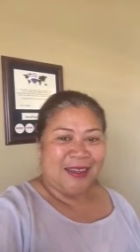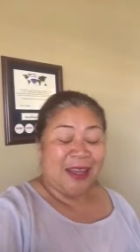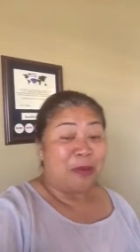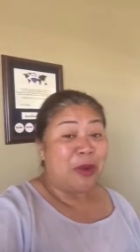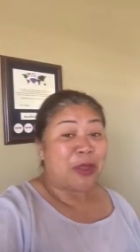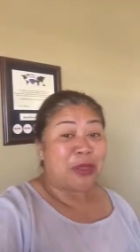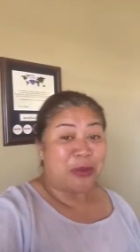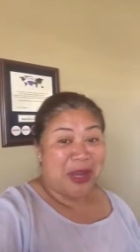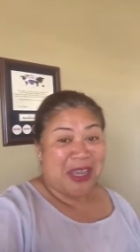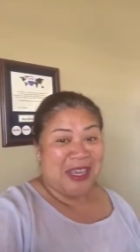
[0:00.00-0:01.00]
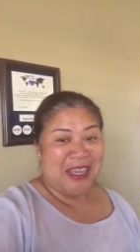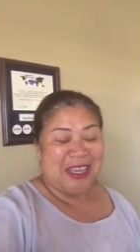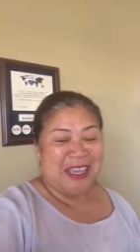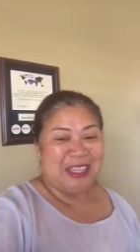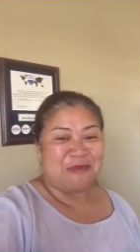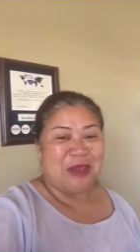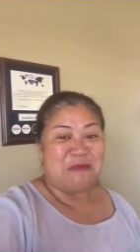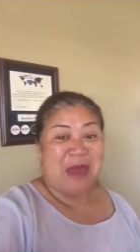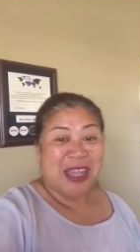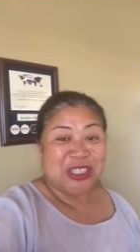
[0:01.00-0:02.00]
number three is my
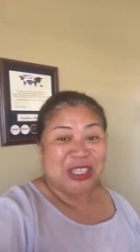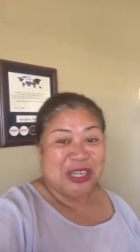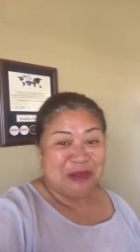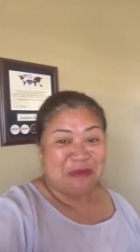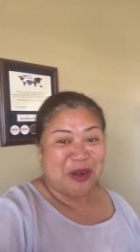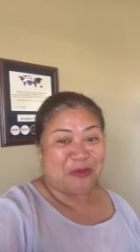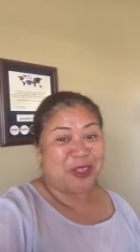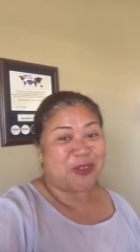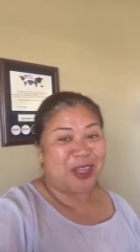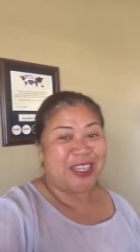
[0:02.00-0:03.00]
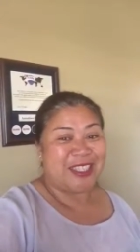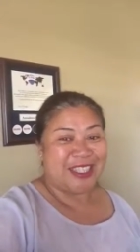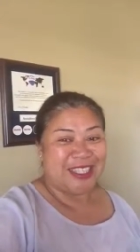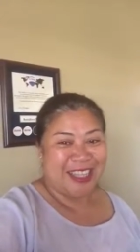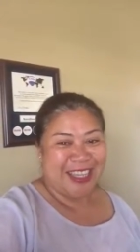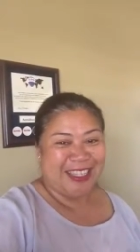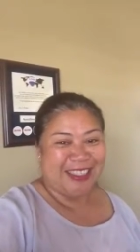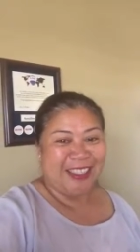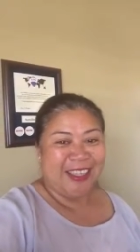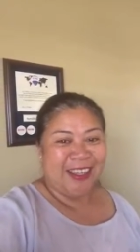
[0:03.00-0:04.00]
magic number for 2016.